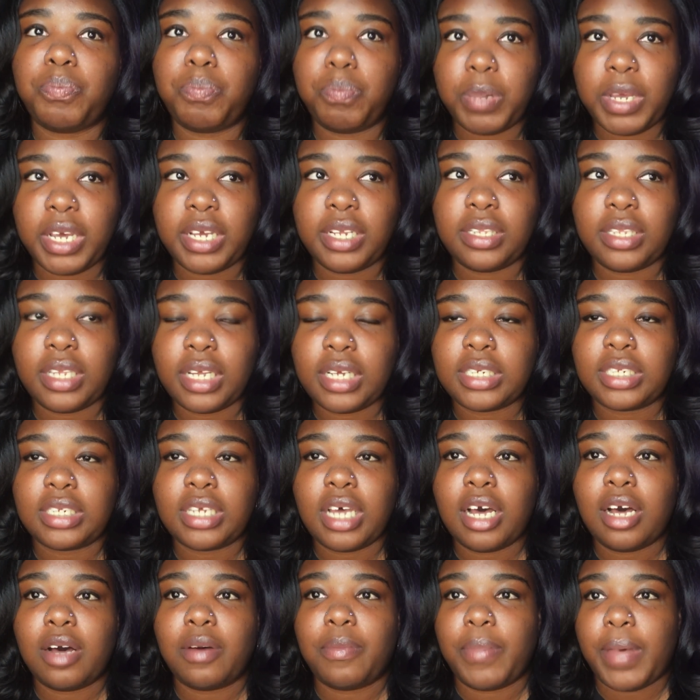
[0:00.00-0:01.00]
pick things
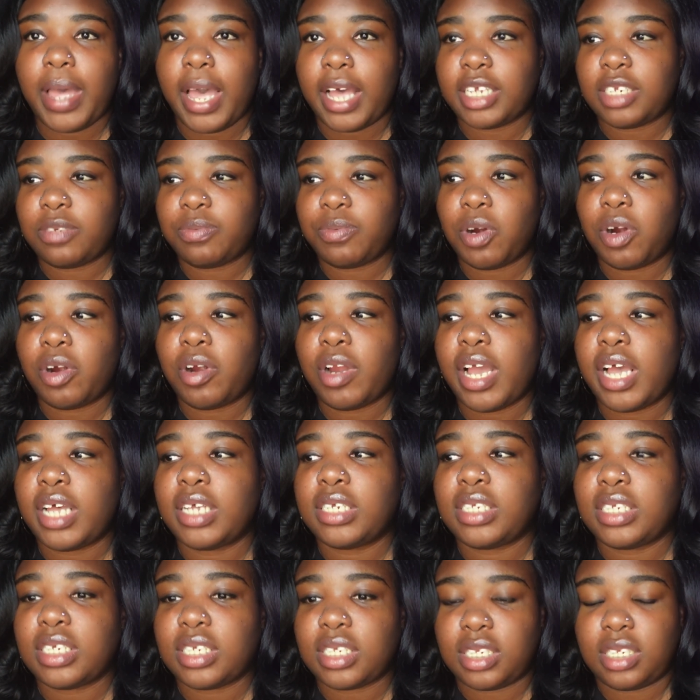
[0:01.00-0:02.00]
up as far
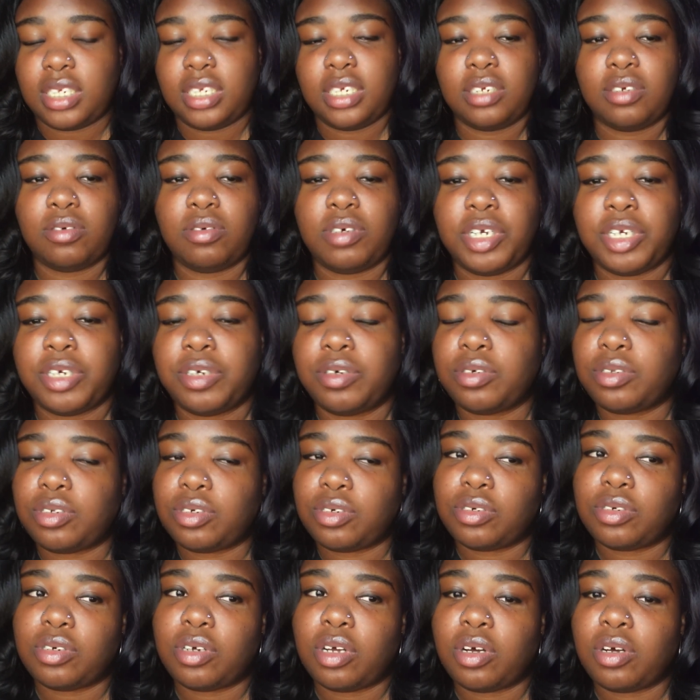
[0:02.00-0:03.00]
as his heel
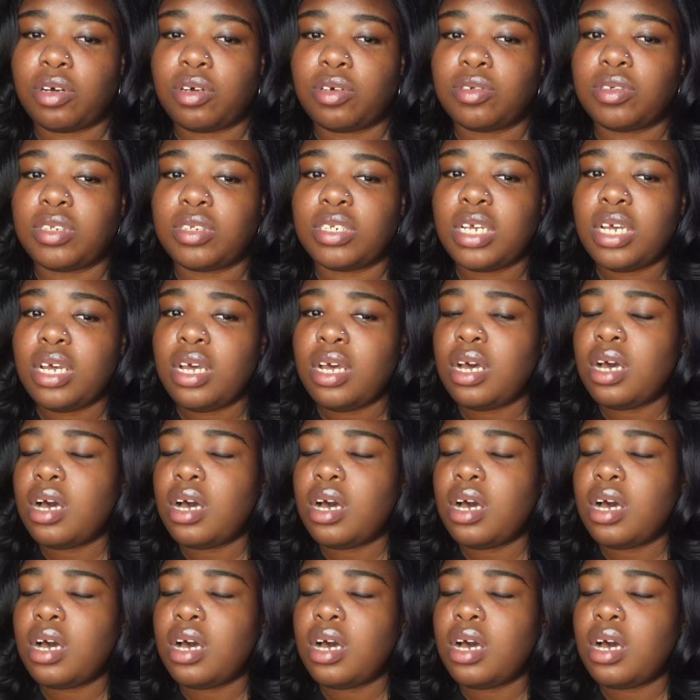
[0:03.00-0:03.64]
character goes.